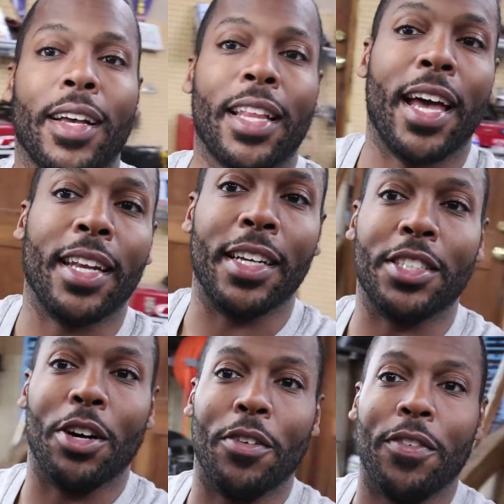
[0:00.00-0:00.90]
I got the
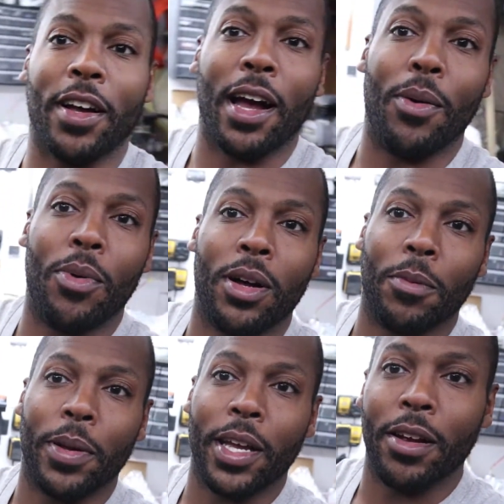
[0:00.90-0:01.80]
headlights off. I got one
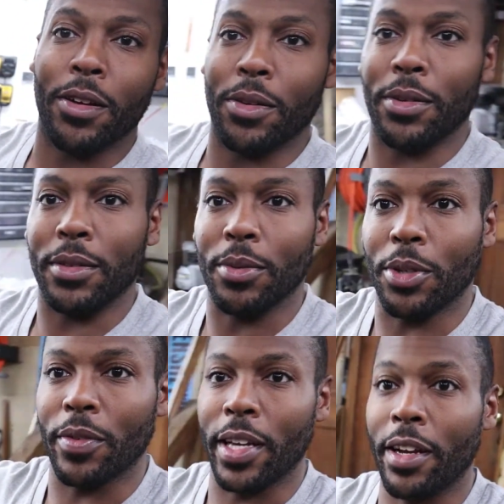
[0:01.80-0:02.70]
up here,
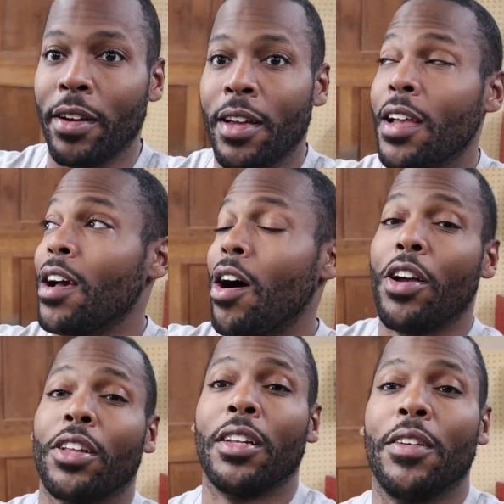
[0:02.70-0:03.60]
one over here. All
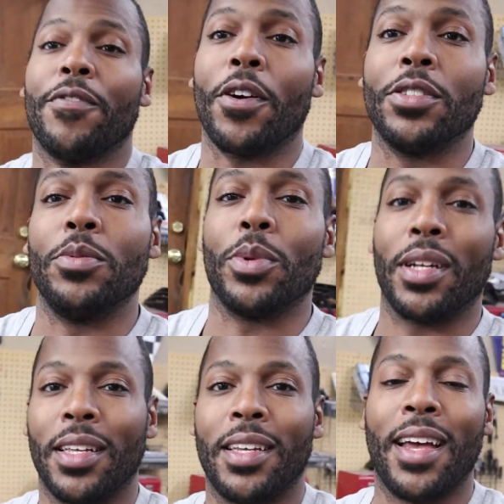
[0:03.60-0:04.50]
you're gonna need first is you want
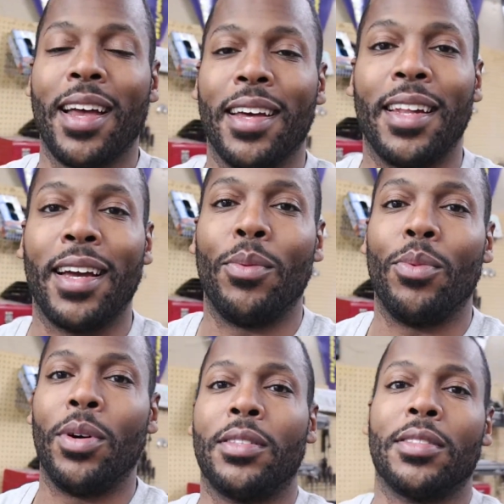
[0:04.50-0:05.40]
to clean the headlight
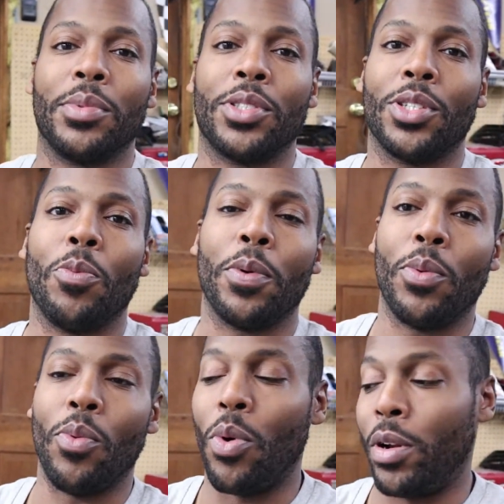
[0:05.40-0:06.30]
with some soap
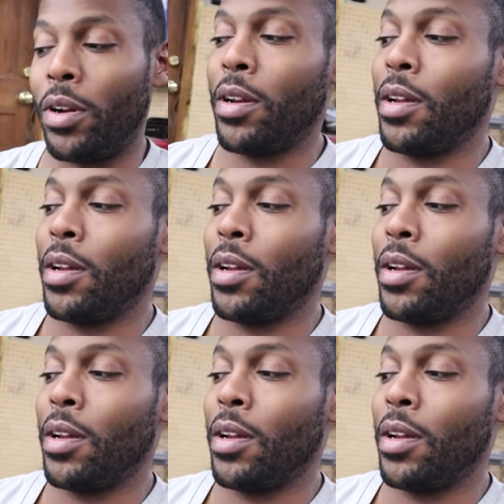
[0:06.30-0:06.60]
and water.